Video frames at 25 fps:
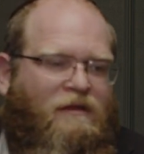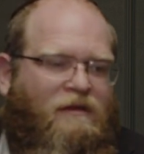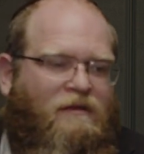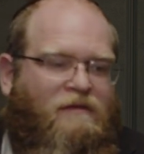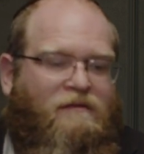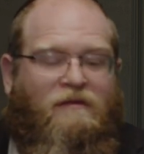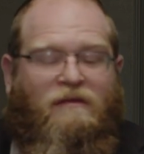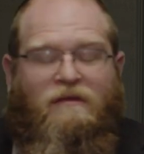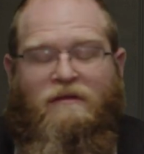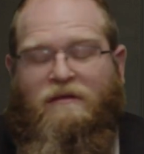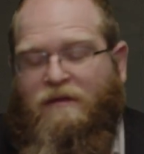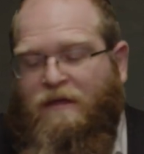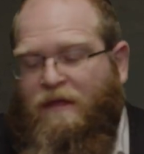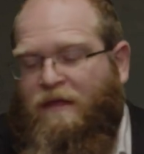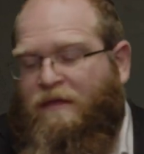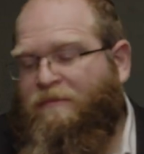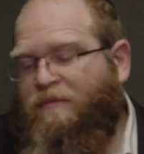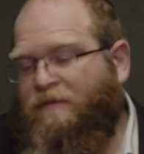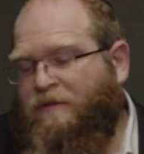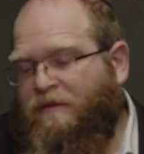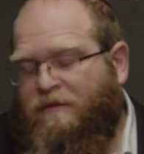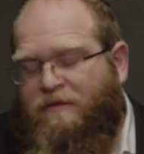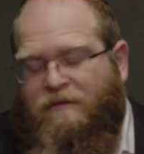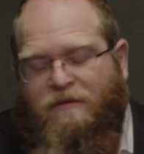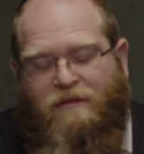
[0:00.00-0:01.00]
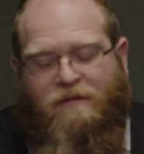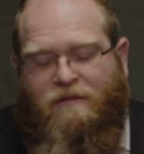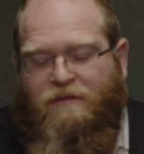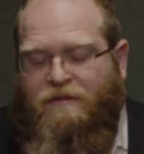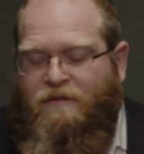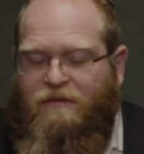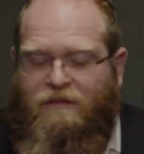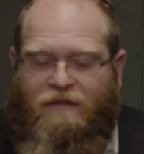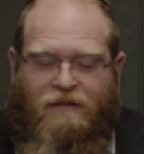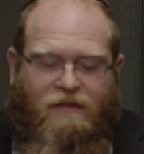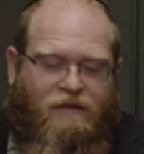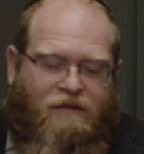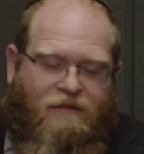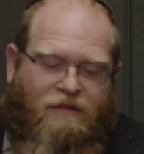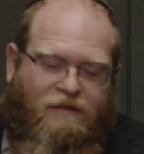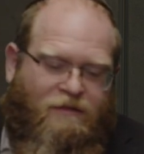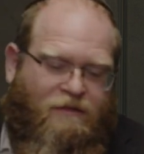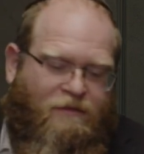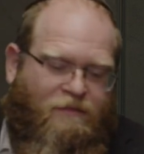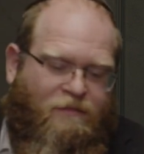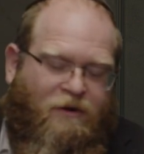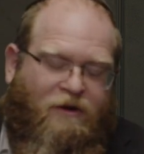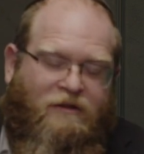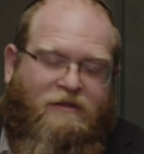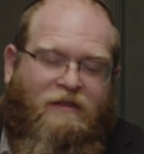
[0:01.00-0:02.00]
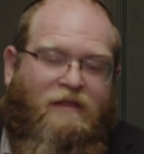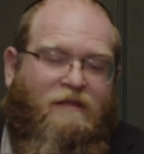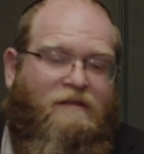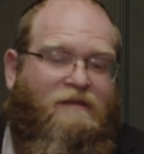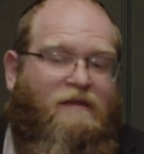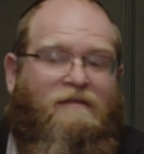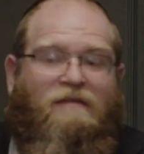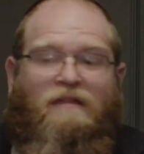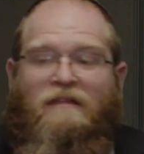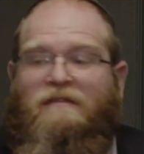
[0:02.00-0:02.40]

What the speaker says: So the bartender says,